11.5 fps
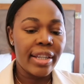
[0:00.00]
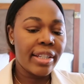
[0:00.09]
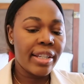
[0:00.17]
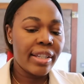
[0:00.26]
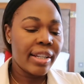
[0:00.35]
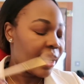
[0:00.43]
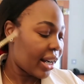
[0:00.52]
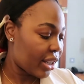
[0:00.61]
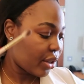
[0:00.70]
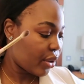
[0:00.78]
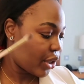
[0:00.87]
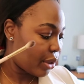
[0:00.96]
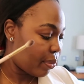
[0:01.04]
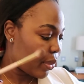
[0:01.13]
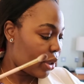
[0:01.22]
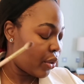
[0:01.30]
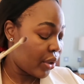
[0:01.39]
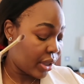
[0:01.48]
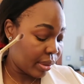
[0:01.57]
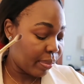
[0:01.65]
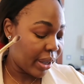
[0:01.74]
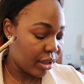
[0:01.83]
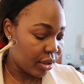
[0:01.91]
This is the Luxe Crisp
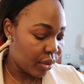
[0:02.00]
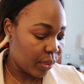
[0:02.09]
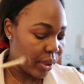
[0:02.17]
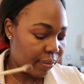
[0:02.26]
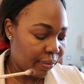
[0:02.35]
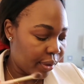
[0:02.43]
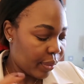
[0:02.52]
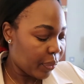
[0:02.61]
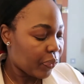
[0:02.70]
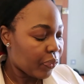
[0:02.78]
Eyes Weaver,